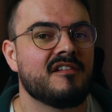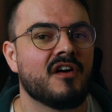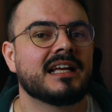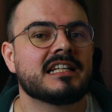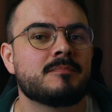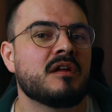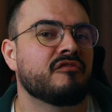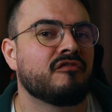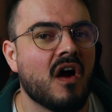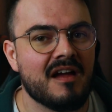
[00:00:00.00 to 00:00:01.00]
if I can spend
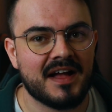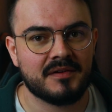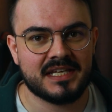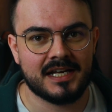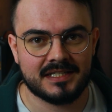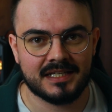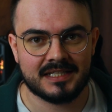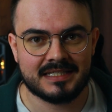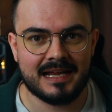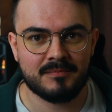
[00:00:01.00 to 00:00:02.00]
5 hours editing the
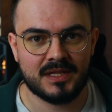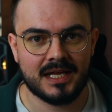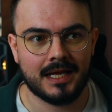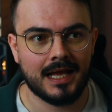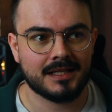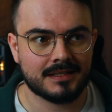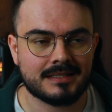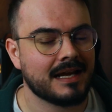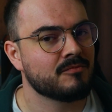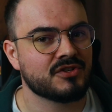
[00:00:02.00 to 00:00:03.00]
same thing and getting the
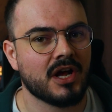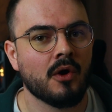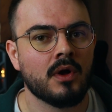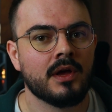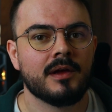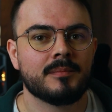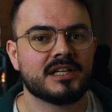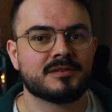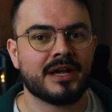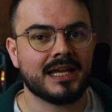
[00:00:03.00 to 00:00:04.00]
same result,
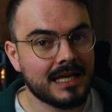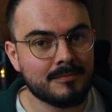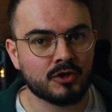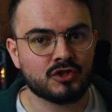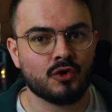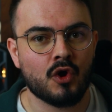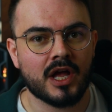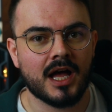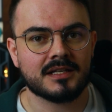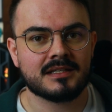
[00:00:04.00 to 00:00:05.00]
because my keyboard
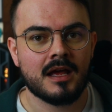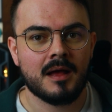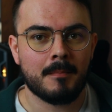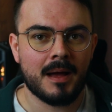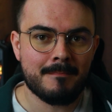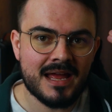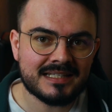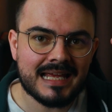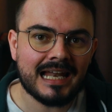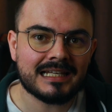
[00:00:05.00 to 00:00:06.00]
shortcuts, my
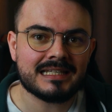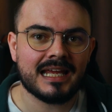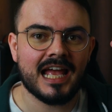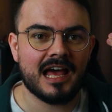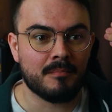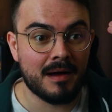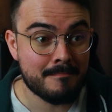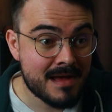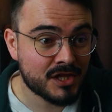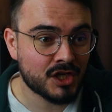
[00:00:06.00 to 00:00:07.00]
mentality, and my
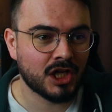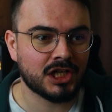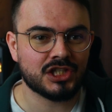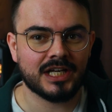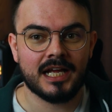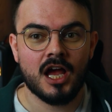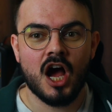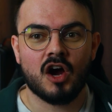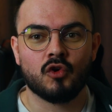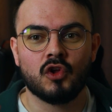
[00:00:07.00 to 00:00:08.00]
methodology
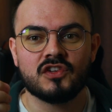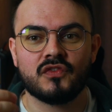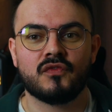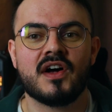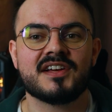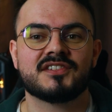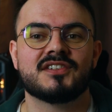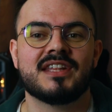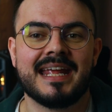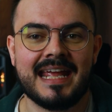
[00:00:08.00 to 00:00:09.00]
are all as fast
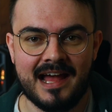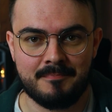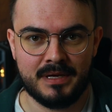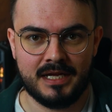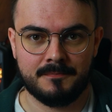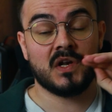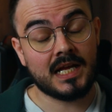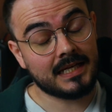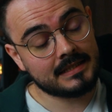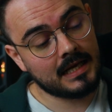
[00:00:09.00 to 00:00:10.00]
as they can be.
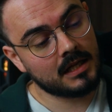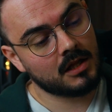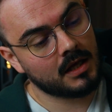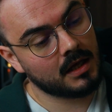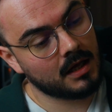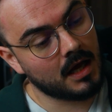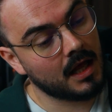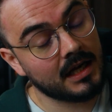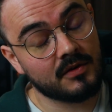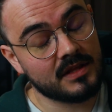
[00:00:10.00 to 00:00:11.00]
Like I said
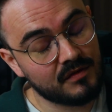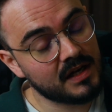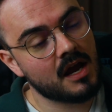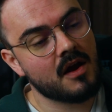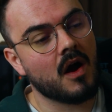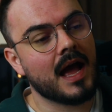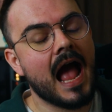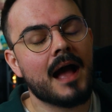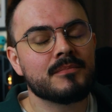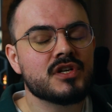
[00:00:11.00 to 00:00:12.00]
earlier in the video, I
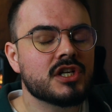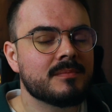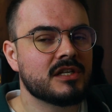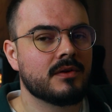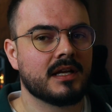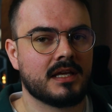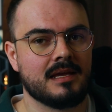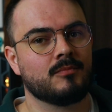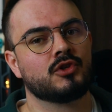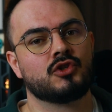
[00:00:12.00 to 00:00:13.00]
am going to be doing a
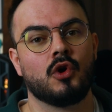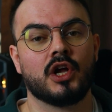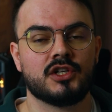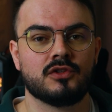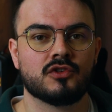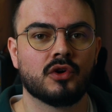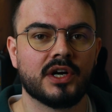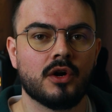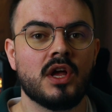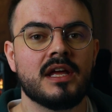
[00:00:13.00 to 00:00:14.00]
keyboard shortcut
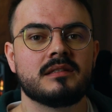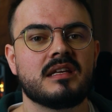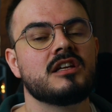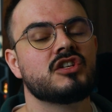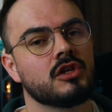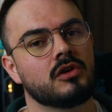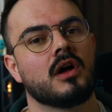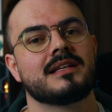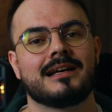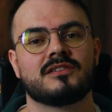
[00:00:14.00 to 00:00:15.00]
tutorial, teaching you
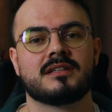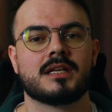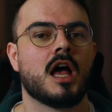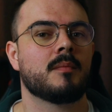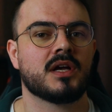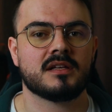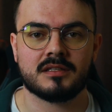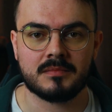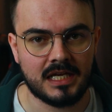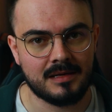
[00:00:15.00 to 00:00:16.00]
guys how to set up
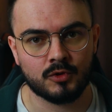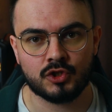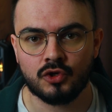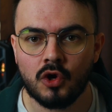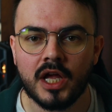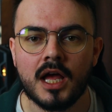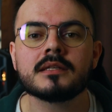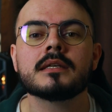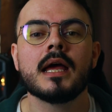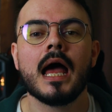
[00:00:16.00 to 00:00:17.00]
custom keyboard
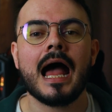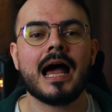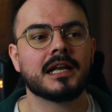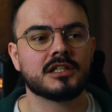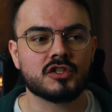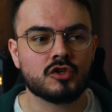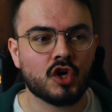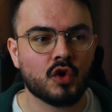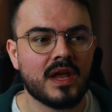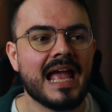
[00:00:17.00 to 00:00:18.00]
shortcuts and
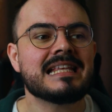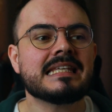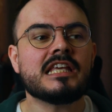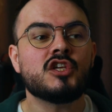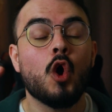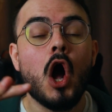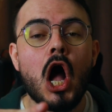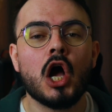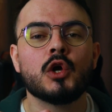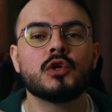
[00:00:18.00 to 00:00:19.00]
creating your
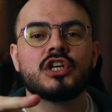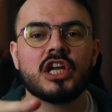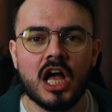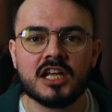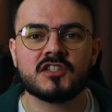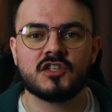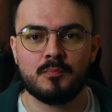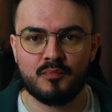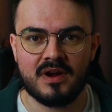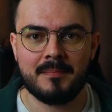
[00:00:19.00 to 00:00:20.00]
own
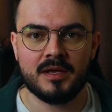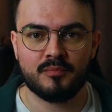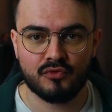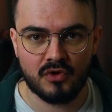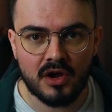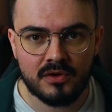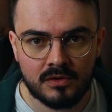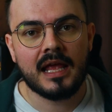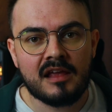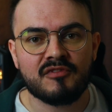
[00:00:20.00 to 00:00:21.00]
custom Premiere Pro.
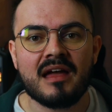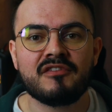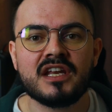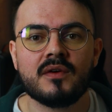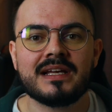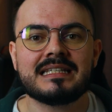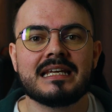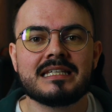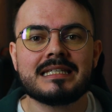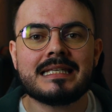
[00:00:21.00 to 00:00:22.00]
If that video
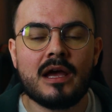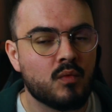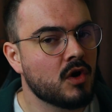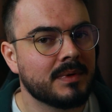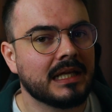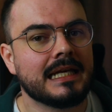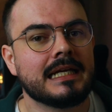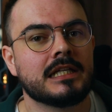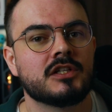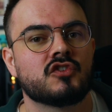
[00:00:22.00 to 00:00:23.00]
exists, there will be a
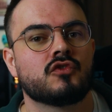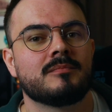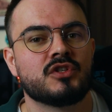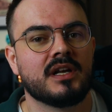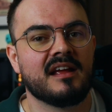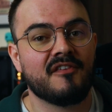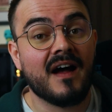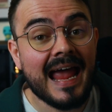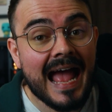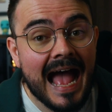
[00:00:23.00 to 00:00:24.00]
link in the description. If
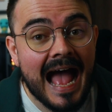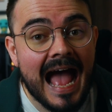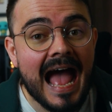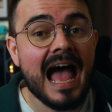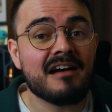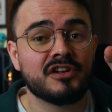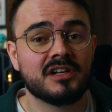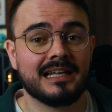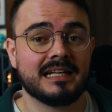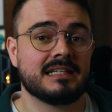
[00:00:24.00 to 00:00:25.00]
I
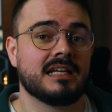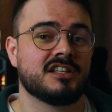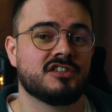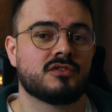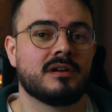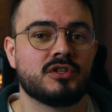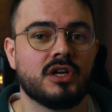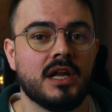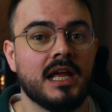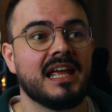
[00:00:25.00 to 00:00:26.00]
haven't linked it in the
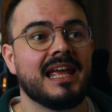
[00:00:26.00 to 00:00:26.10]
description,